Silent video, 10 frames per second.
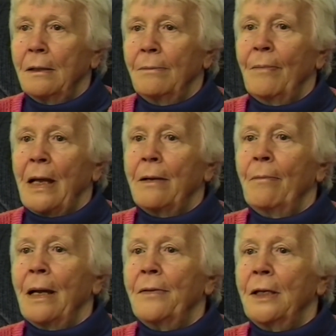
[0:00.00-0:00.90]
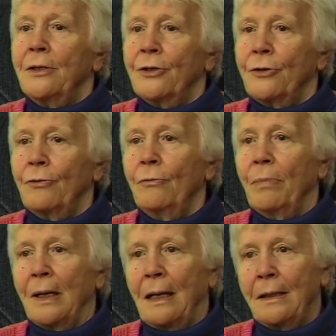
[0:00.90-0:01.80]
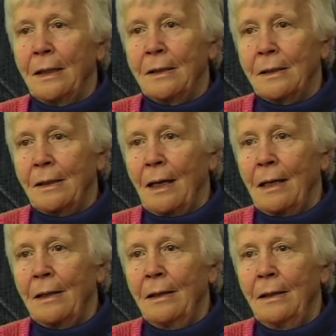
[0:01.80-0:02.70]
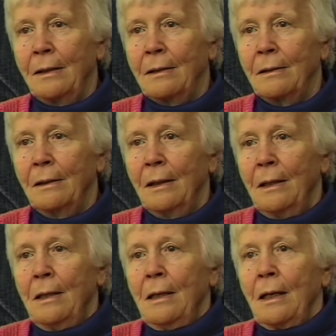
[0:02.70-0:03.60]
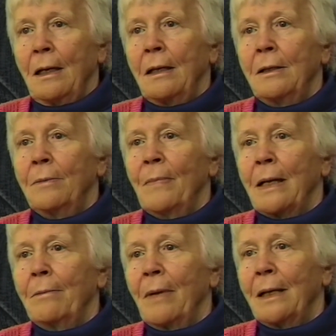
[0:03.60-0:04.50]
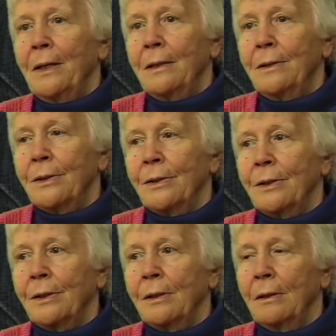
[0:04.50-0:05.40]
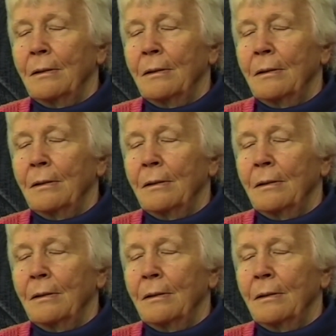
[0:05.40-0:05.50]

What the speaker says: My mother's 2 brothers died, and my mother's